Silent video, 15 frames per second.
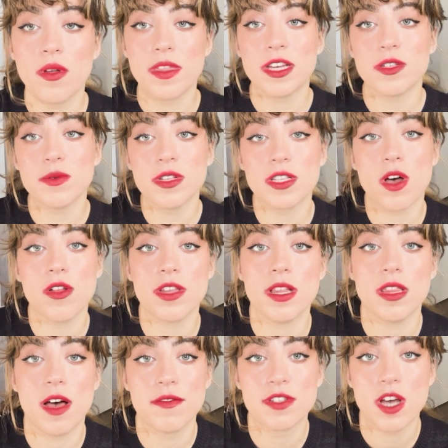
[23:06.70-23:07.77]
this one's called A
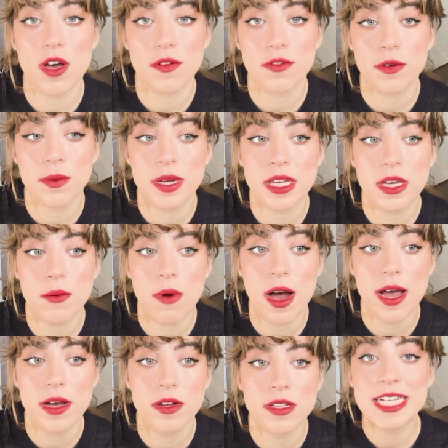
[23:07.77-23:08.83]
Love Song for Ricki
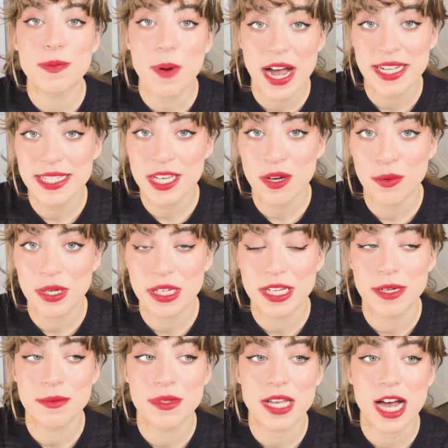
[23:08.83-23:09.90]
Wilde. It's by Tia
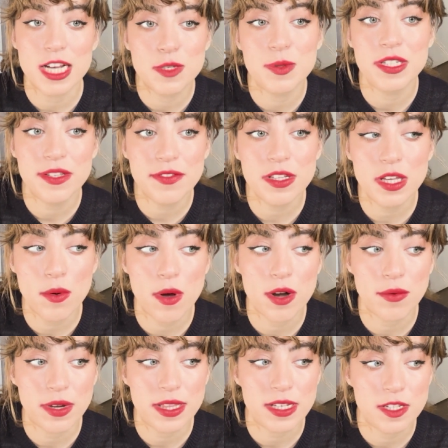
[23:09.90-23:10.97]
Williams. I specifically want to
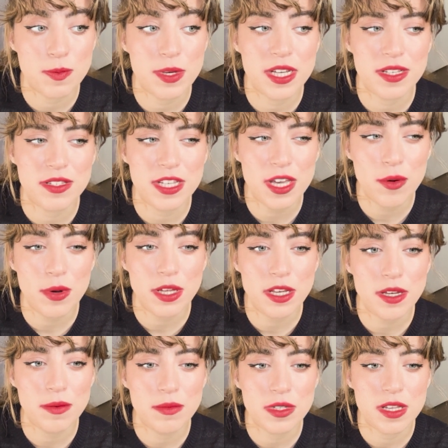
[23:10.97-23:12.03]
read this because Tia
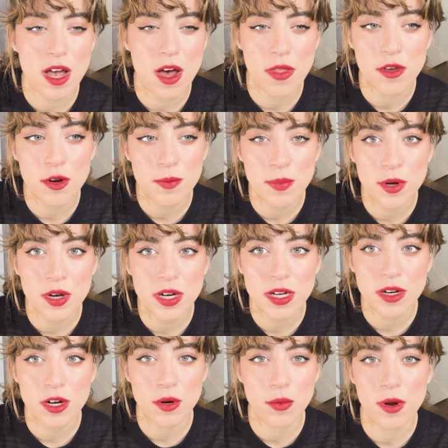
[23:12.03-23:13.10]
Williams' other book,
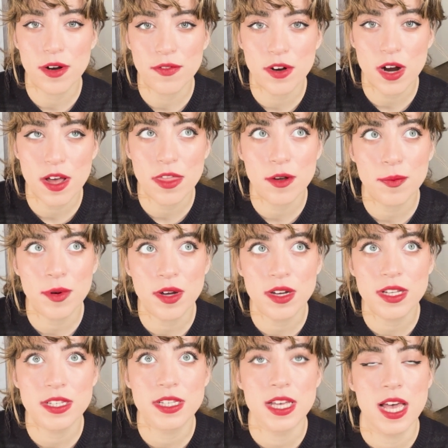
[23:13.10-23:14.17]
or one of her other
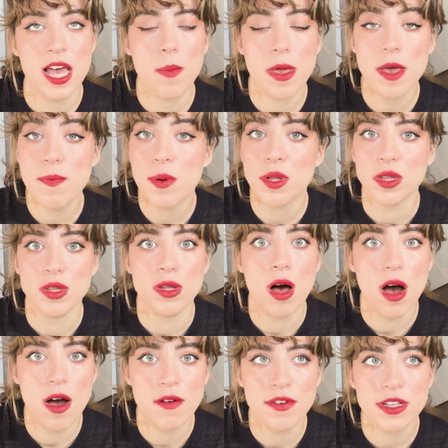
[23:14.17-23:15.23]
books, people
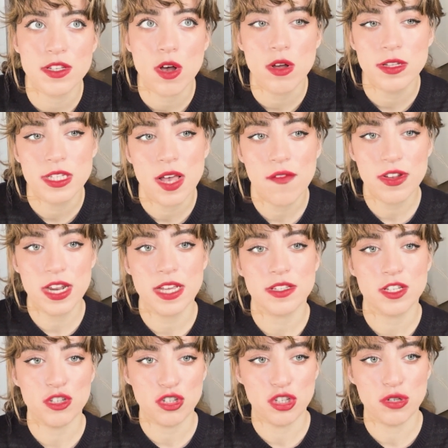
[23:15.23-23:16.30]
love. It's called 7 Days
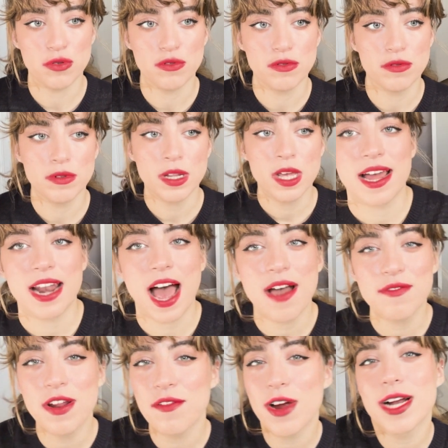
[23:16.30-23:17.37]
in June, and
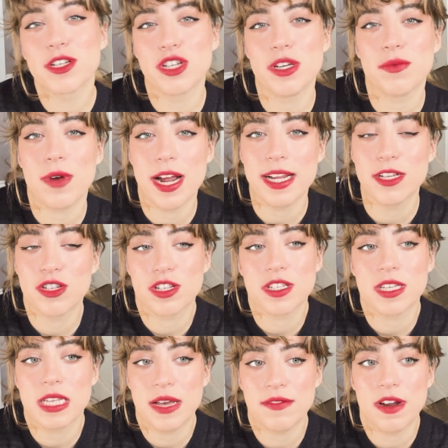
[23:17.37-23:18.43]
I've never actually read it just
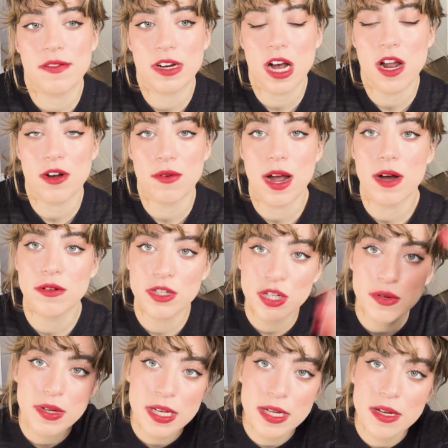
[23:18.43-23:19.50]
because I've never gotten around
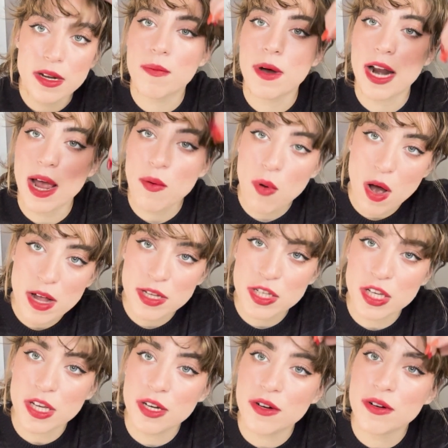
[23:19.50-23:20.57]
to it, but I want
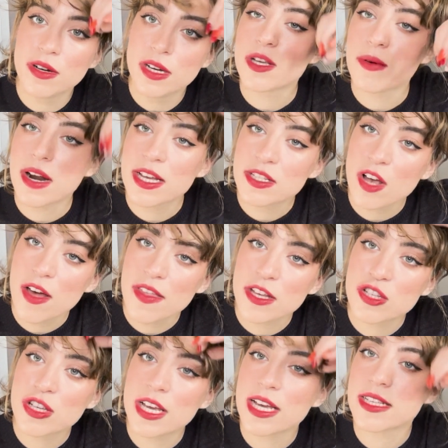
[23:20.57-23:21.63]
to. So when I saw that
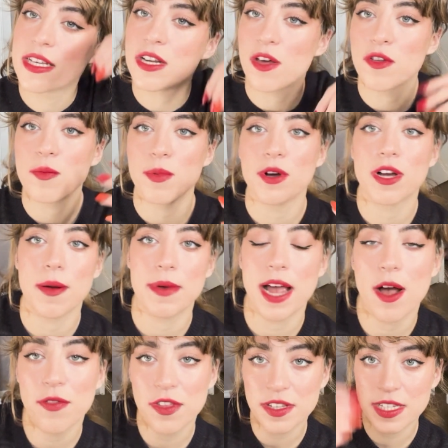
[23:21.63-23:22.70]
she has another book coming
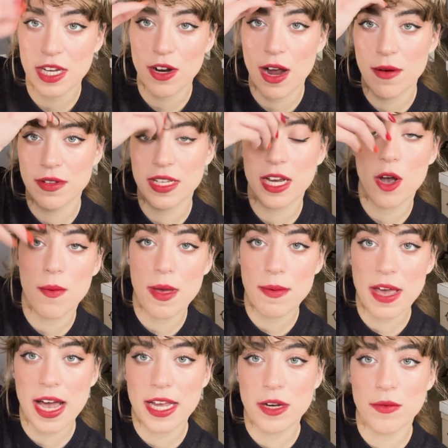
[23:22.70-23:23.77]
out this year, I was like, oh, maybe
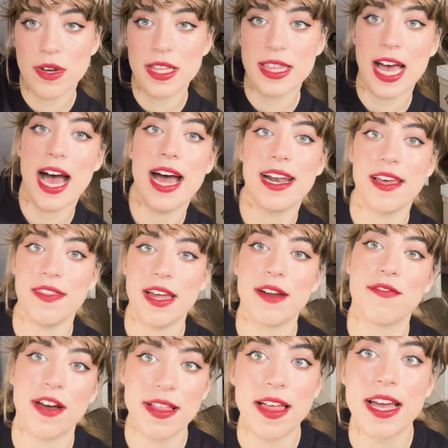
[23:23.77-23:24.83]
I can read that, and then
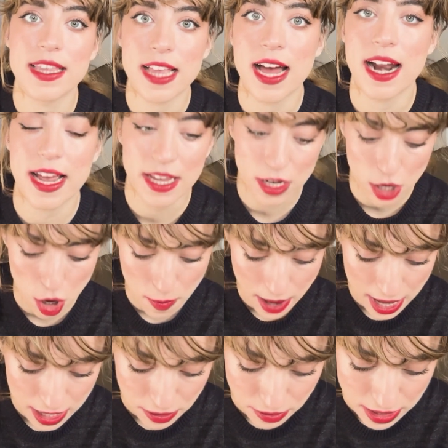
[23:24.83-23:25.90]
if I like that, I can go
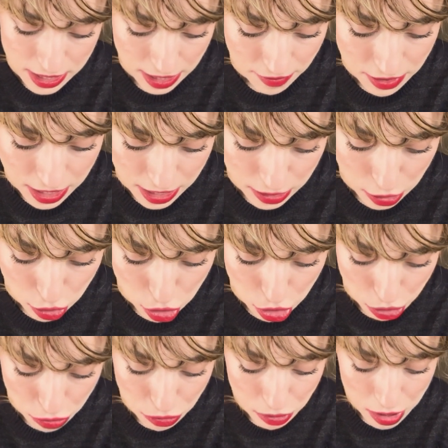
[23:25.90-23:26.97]
back and read 7 Days in
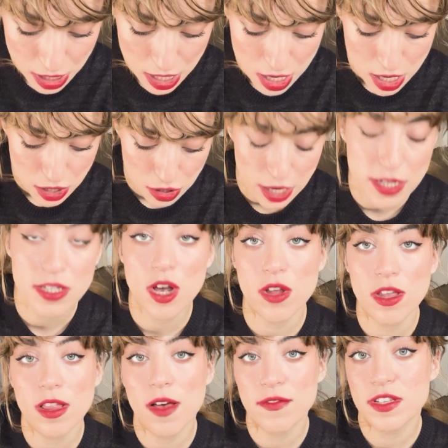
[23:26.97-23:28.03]
June. So yeah, it's called
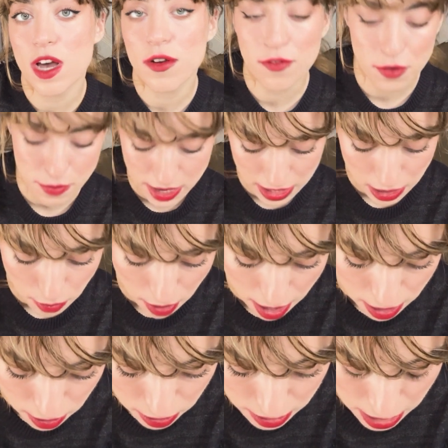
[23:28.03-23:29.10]
A Love Song for Ricki
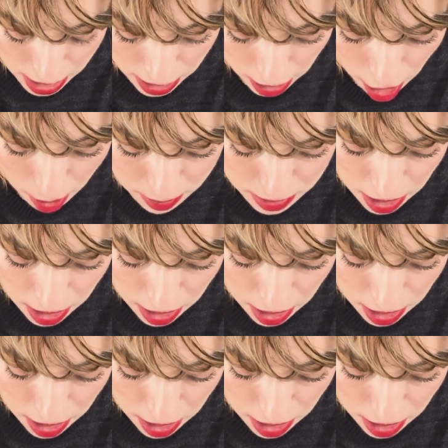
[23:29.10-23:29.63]
Wilde, and it comes